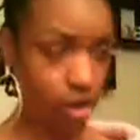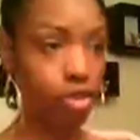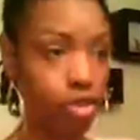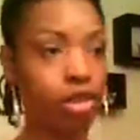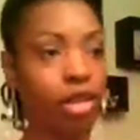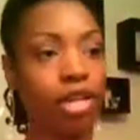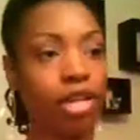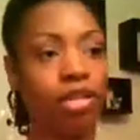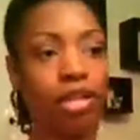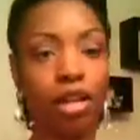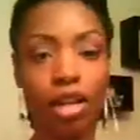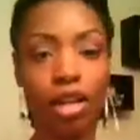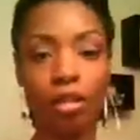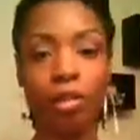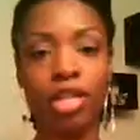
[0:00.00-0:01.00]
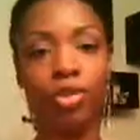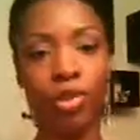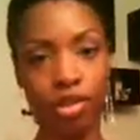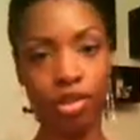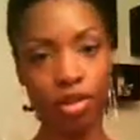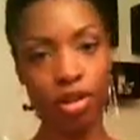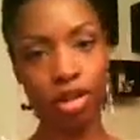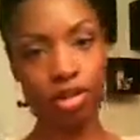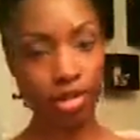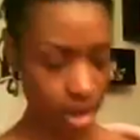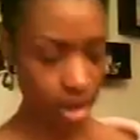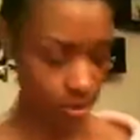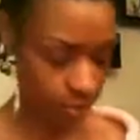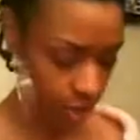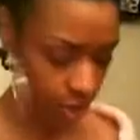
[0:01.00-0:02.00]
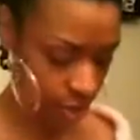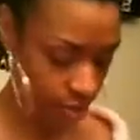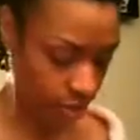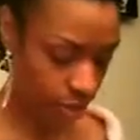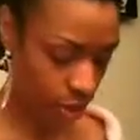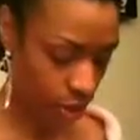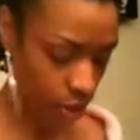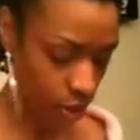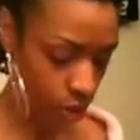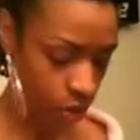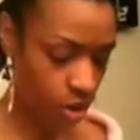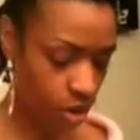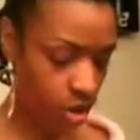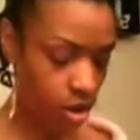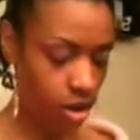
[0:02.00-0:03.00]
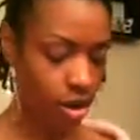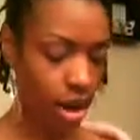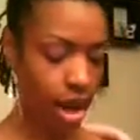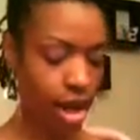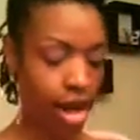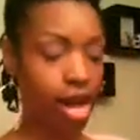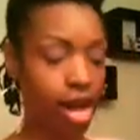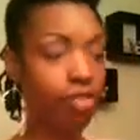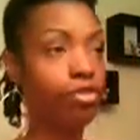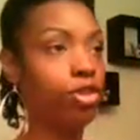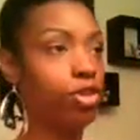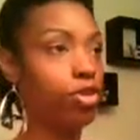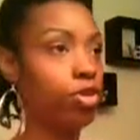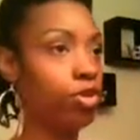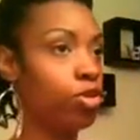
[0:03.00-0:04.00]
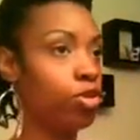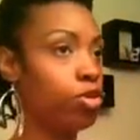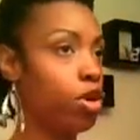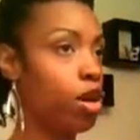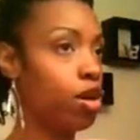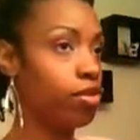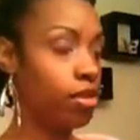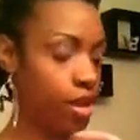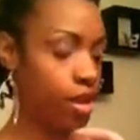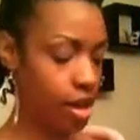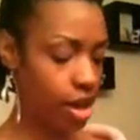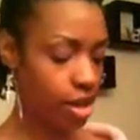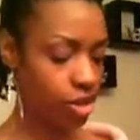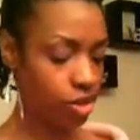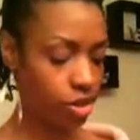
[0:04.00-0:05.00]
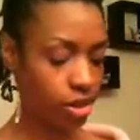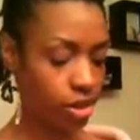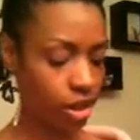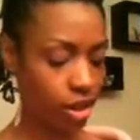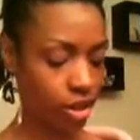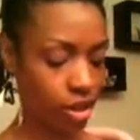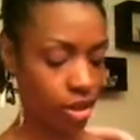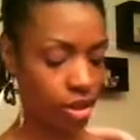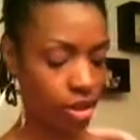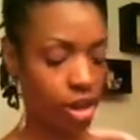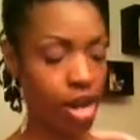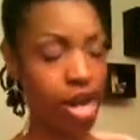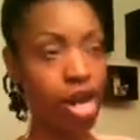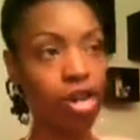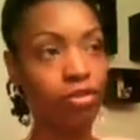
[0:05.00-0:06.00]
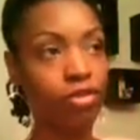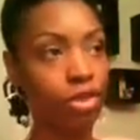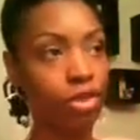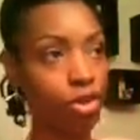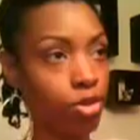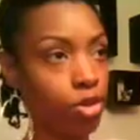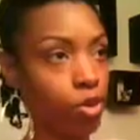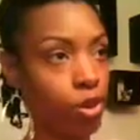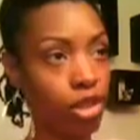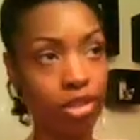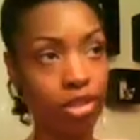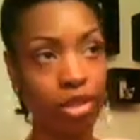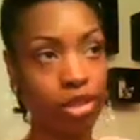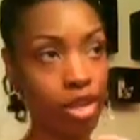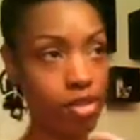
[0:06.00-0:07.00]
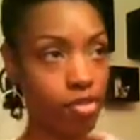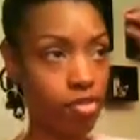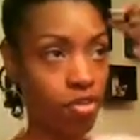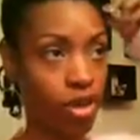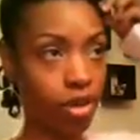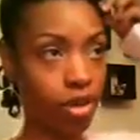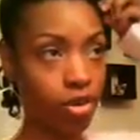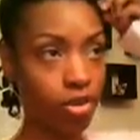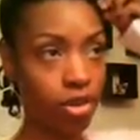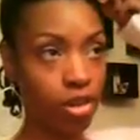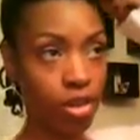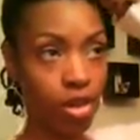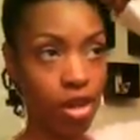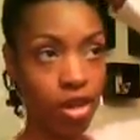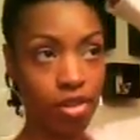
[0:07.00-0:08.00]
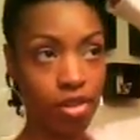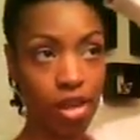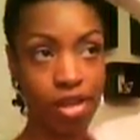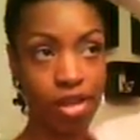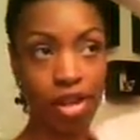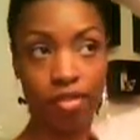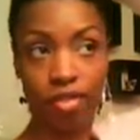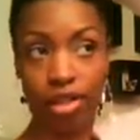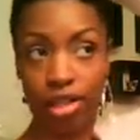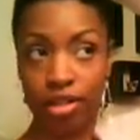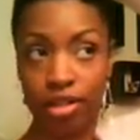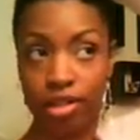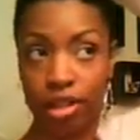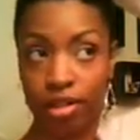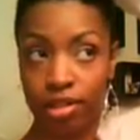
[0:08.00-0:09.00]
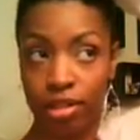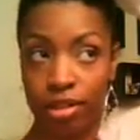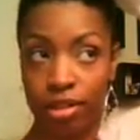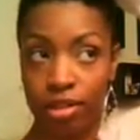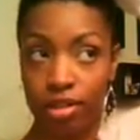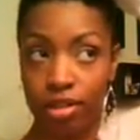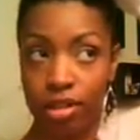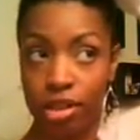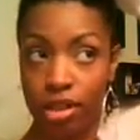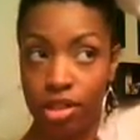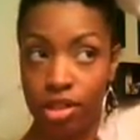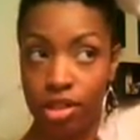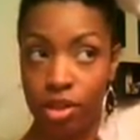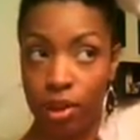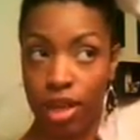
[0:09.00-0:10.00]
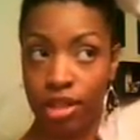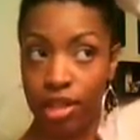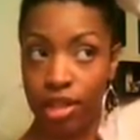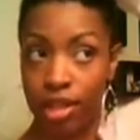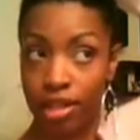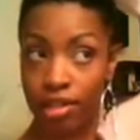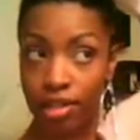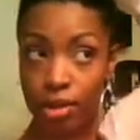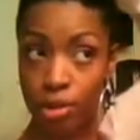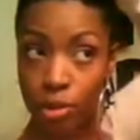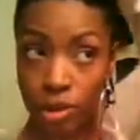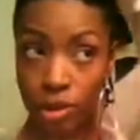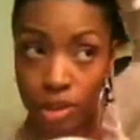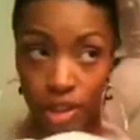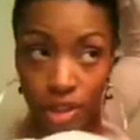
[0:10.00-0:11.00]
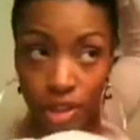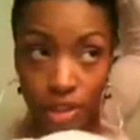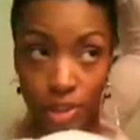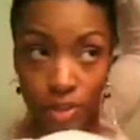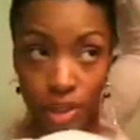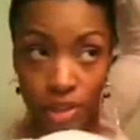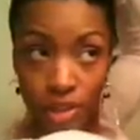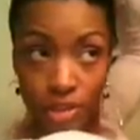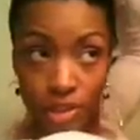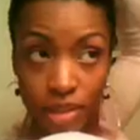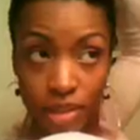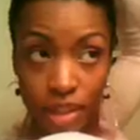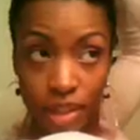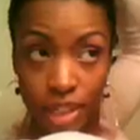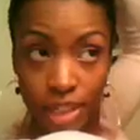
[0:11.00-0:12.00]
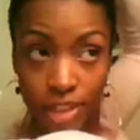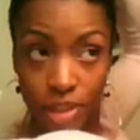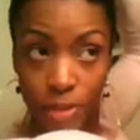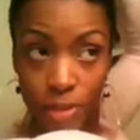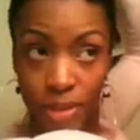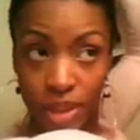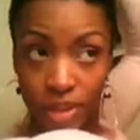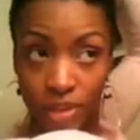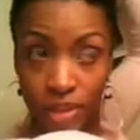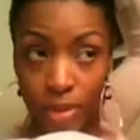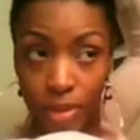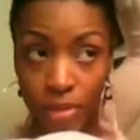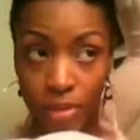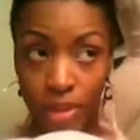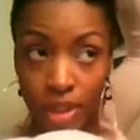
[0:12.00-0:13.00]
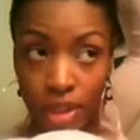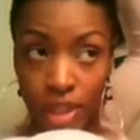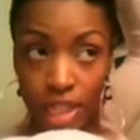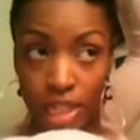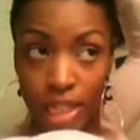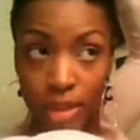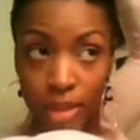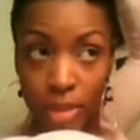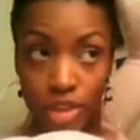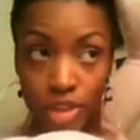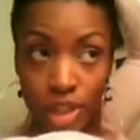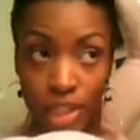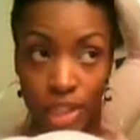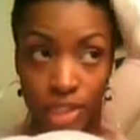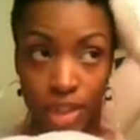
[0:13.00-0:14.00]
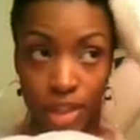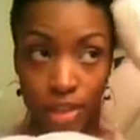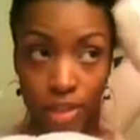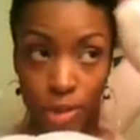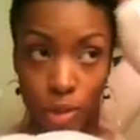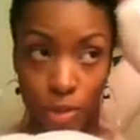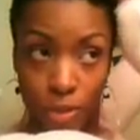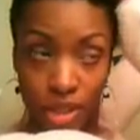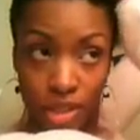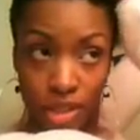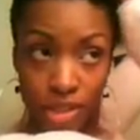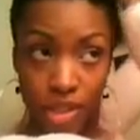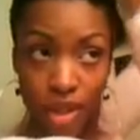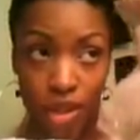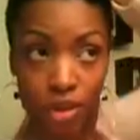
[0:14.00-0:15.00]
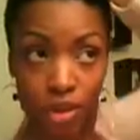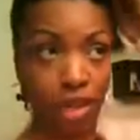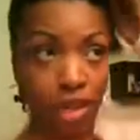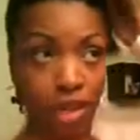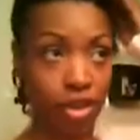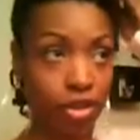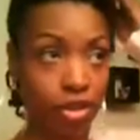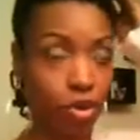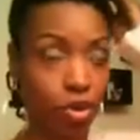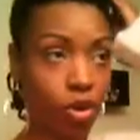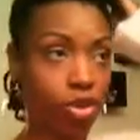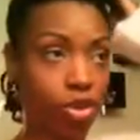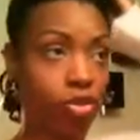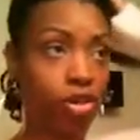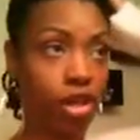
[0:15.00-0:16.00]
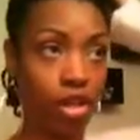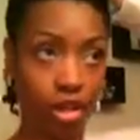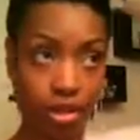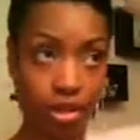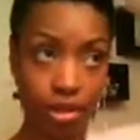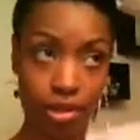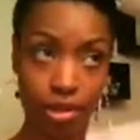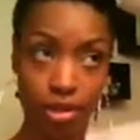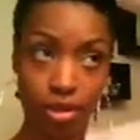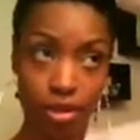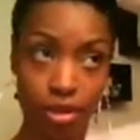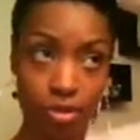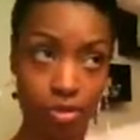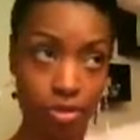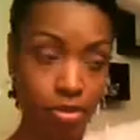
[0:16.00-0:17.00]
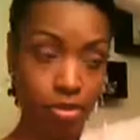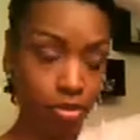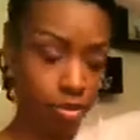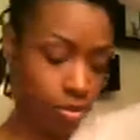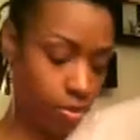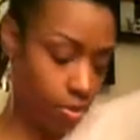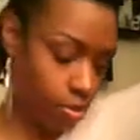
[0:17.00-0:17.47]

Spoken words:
Now, like I said, all of my twists are not the same length, so I have to, on the edges here, I have 2 twists that never fails, that never get tucked in. So I take those particular ones and I just pin them, and I make sure I tuck those pins all the way in to where you can't see them.